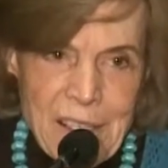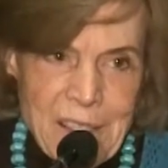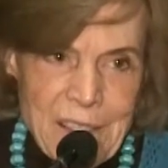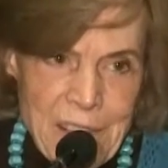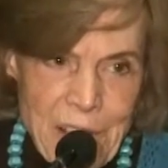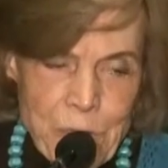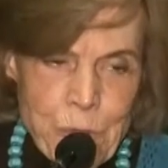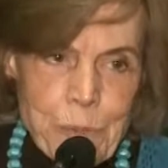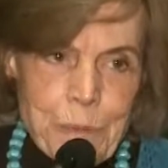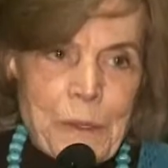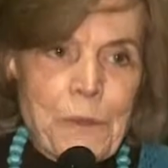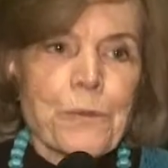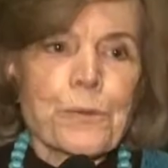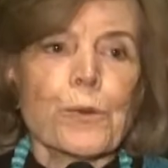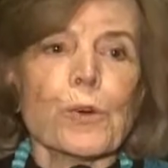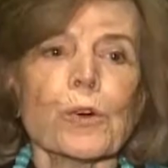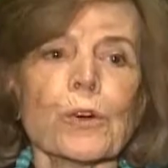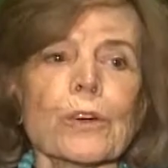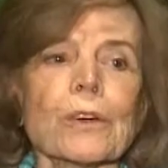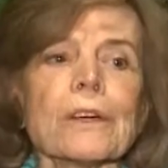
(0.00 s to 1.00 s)
Never
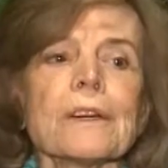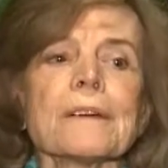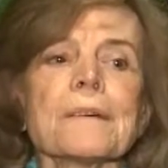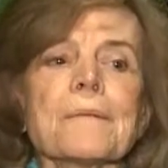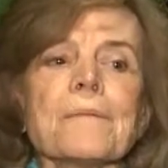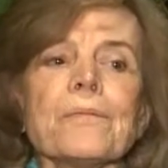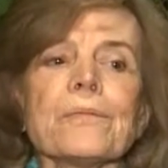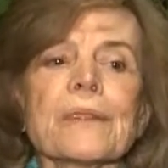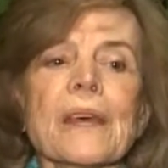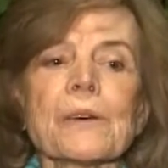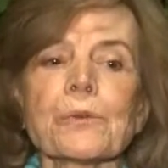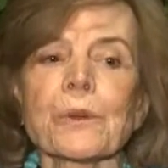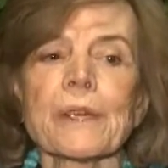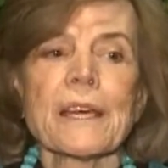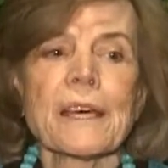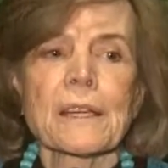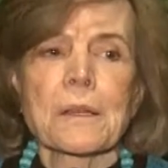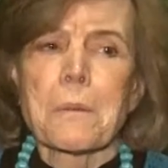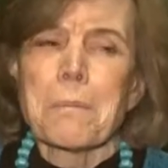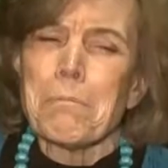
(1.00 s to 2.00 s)
before have we
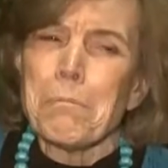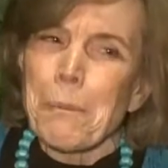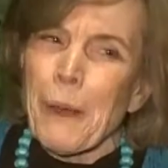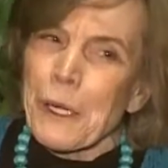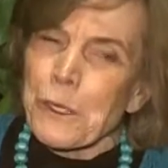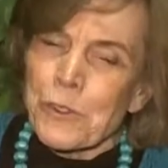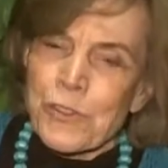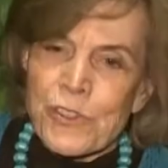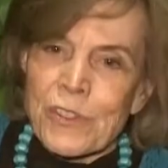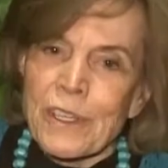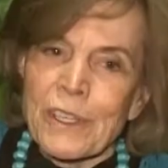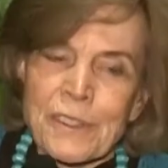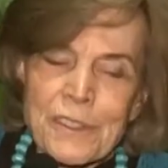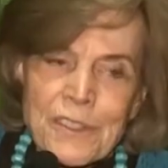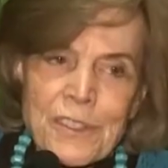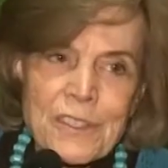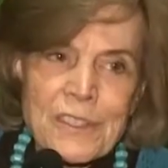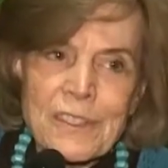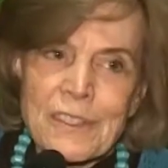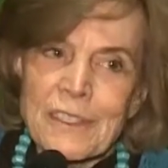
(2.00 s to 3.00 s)
had a better
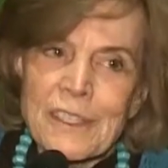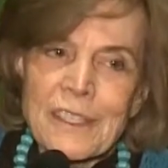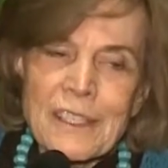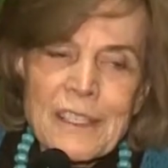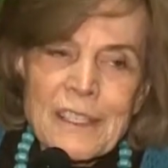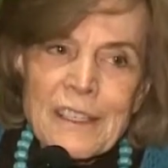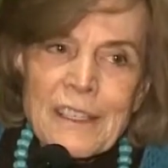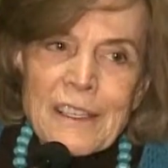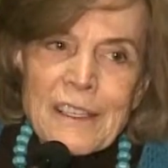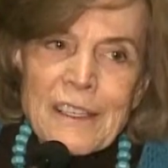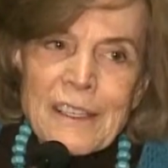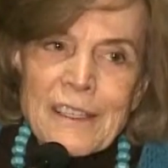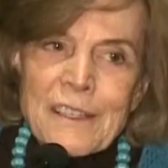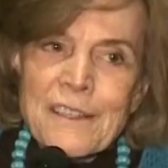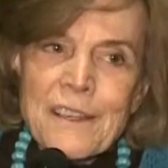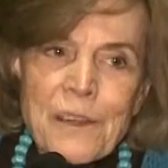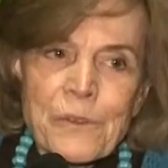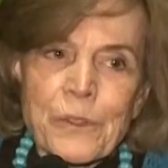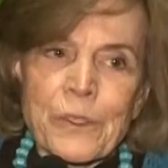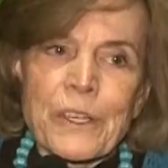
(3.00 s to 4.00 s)
chance.
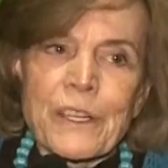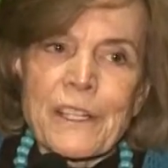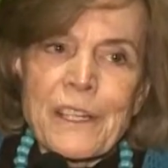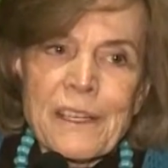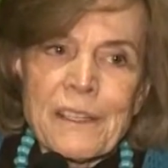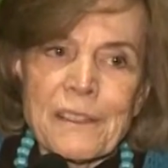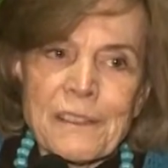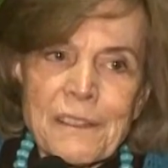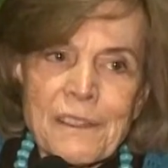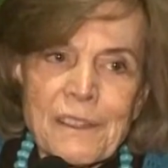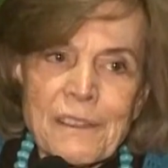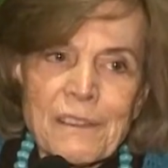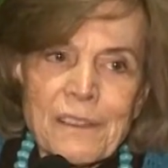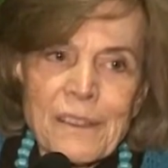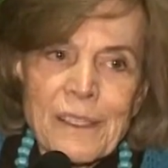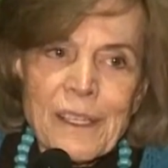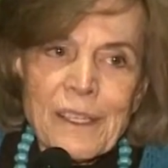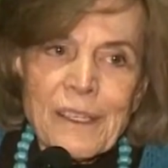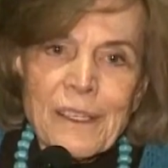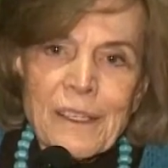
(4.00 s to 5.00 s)
Never again
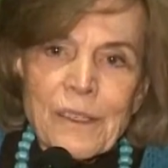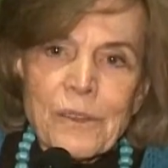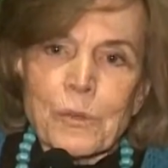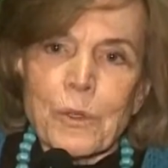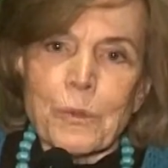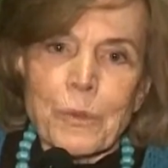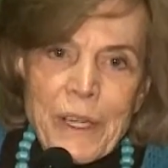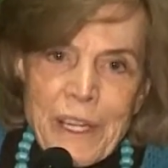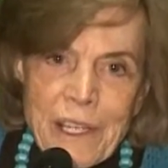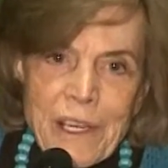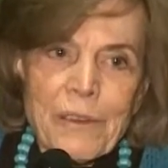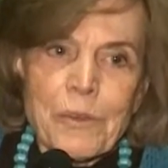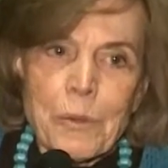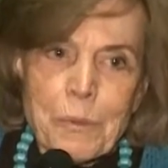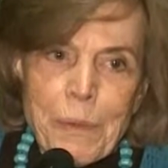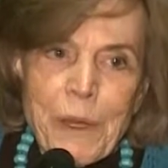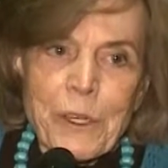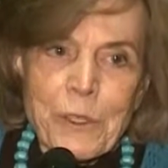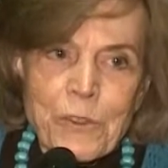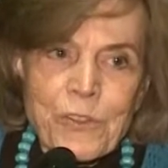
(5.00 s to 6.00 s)
will we have a
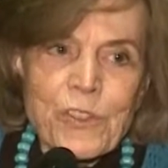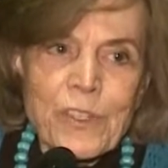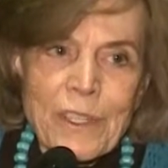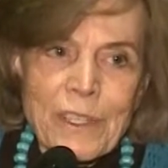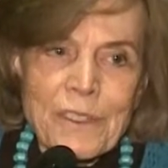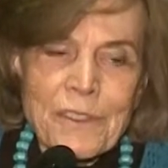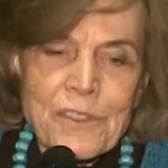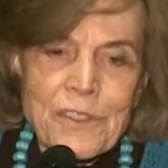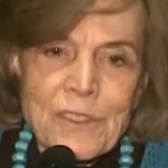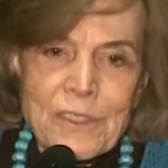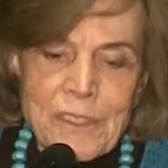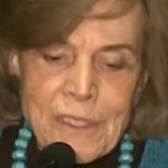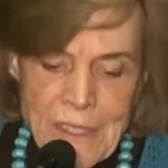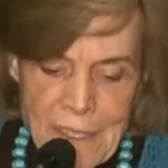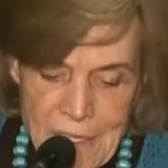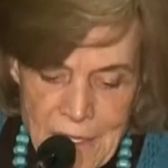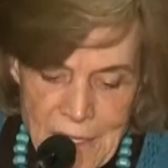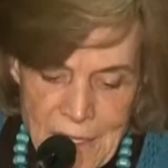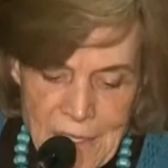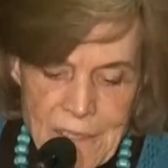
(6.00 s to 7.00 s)
better chance
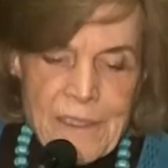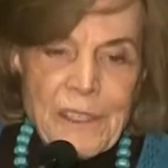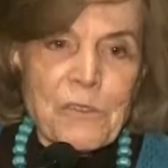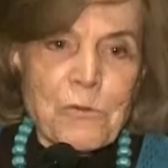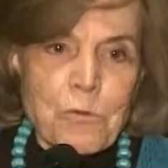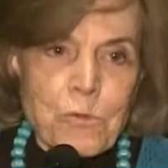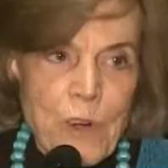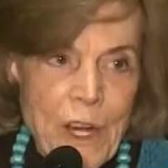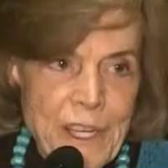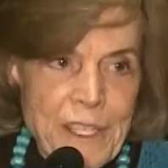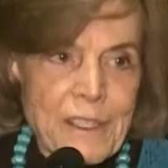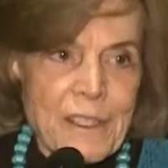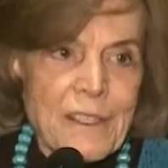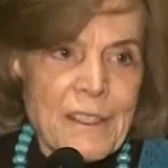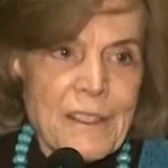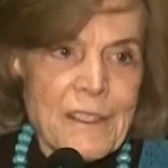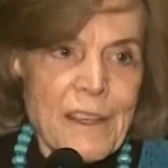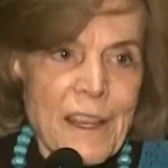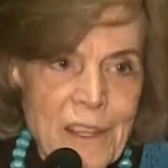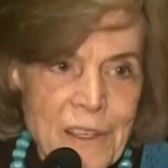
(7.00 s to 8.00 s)
than right
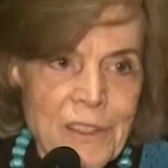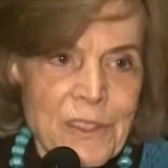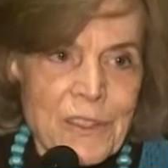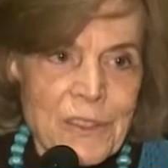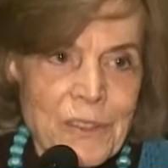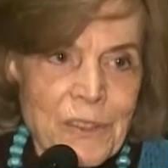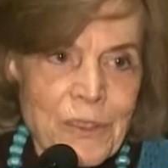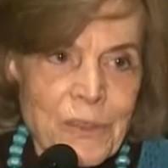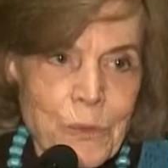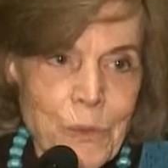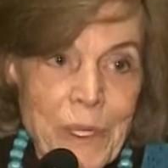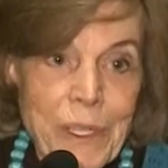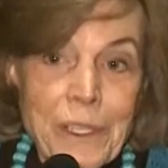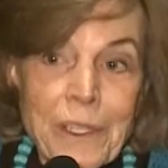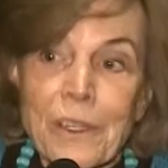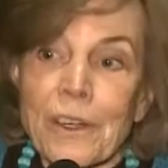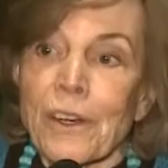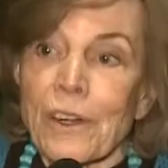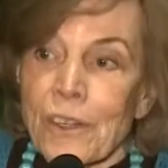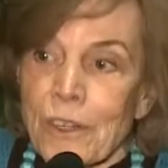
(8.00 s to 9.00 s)
now.
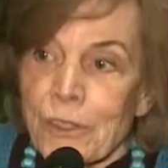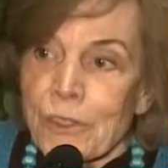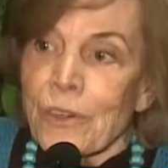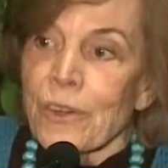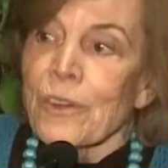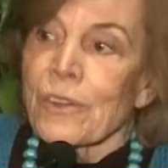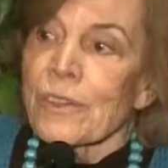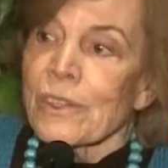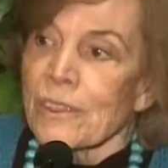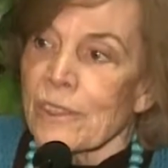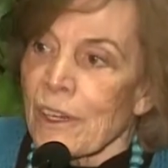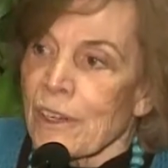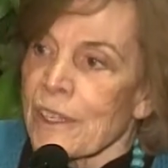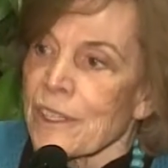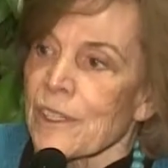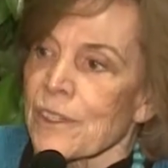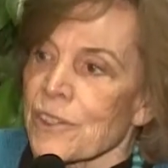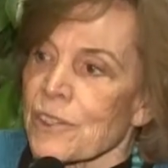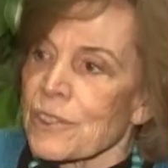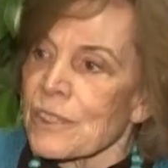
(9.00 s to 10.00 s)
We are the
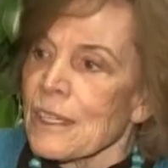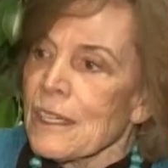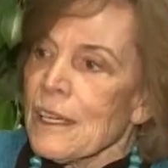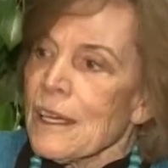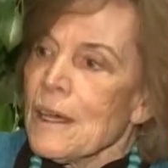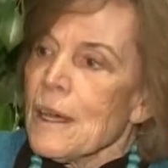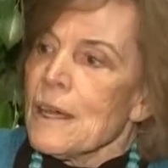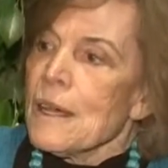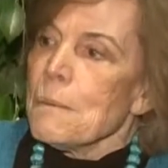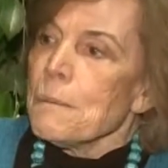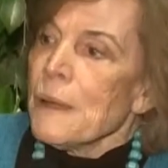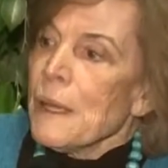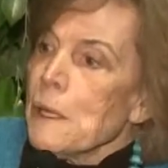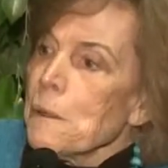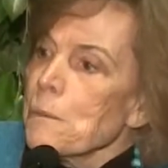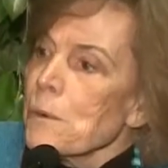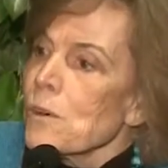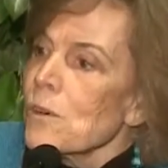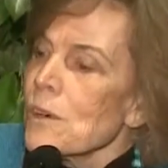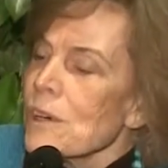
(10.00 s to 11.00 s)
luckiest
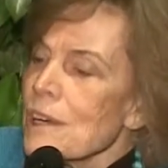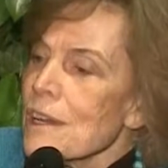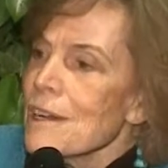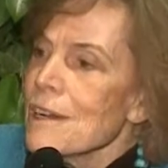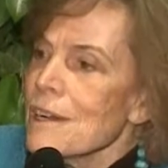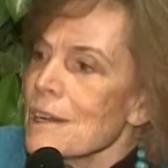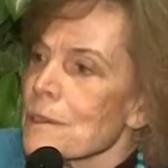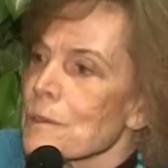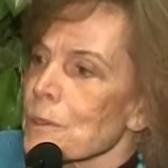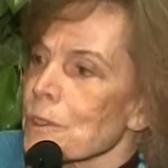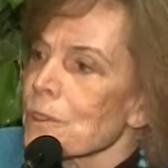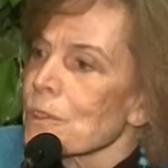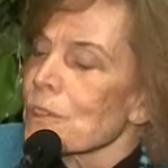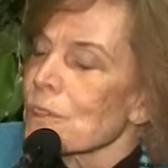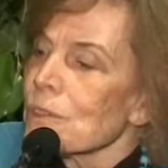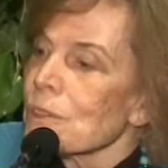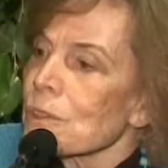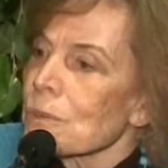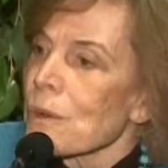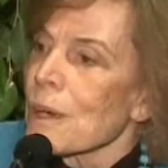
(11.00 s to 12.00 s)
people ever
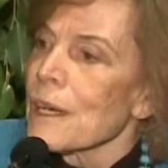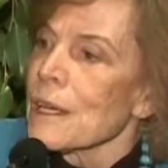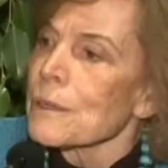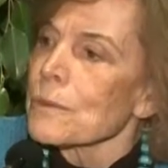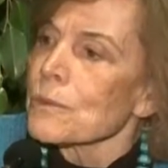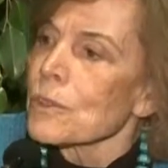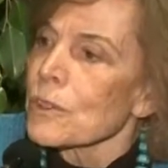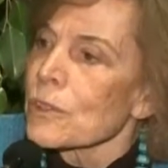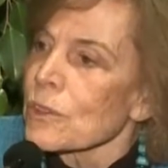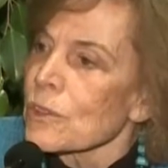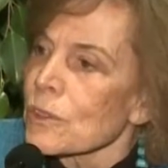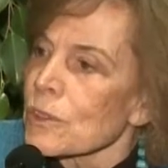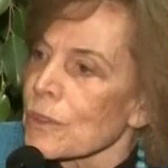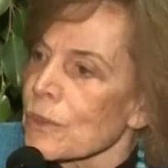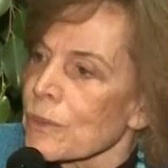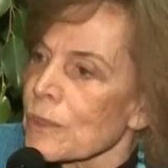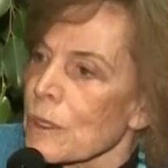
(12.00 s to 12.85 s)
to arrive on Earth.